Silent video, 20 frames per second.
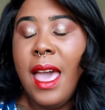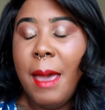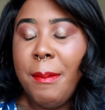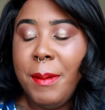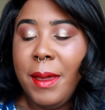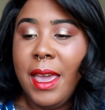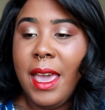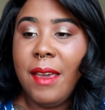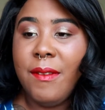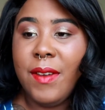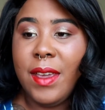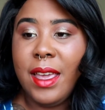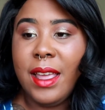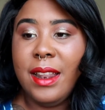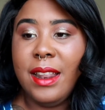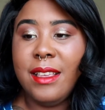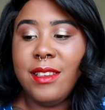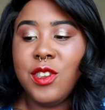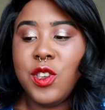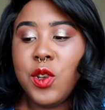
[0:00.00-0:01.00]

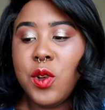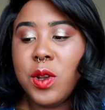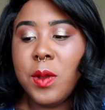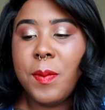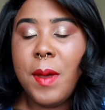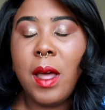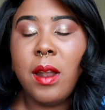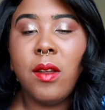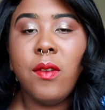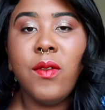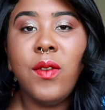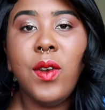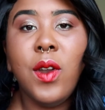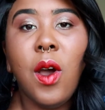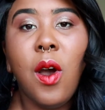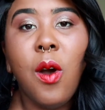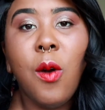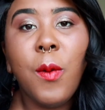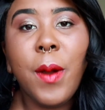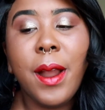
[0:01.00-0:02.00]
And this showed up out of
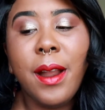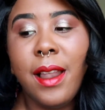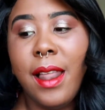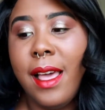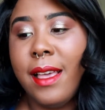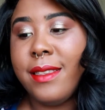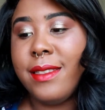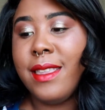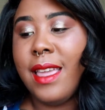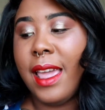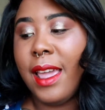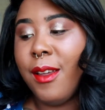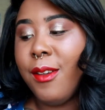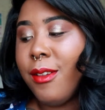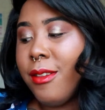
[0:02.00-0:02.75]
nowhere last night.